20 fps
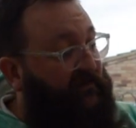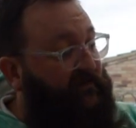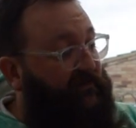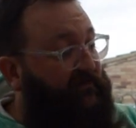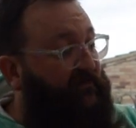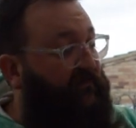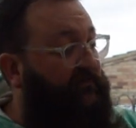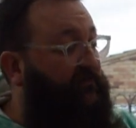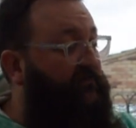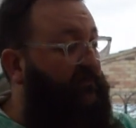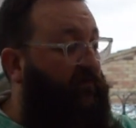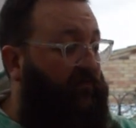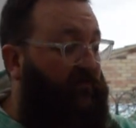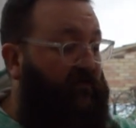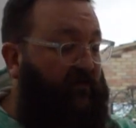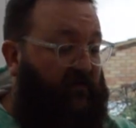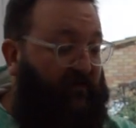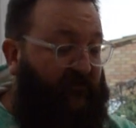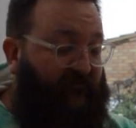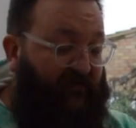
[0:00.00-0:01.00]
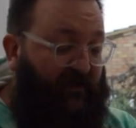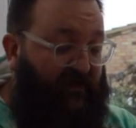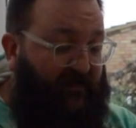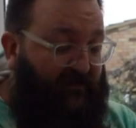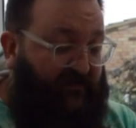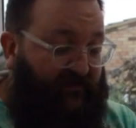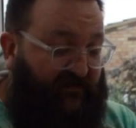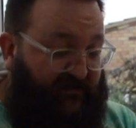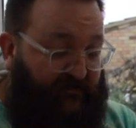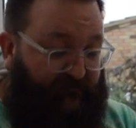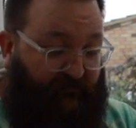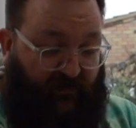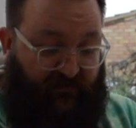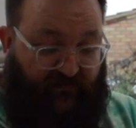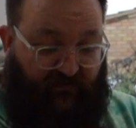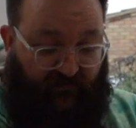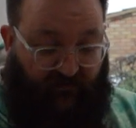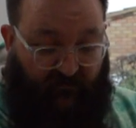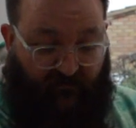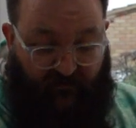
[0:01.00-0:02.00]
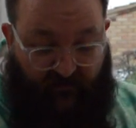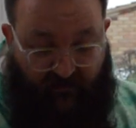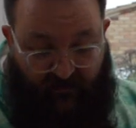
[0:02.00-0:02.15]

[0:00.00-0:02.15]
you're not looking for anything special,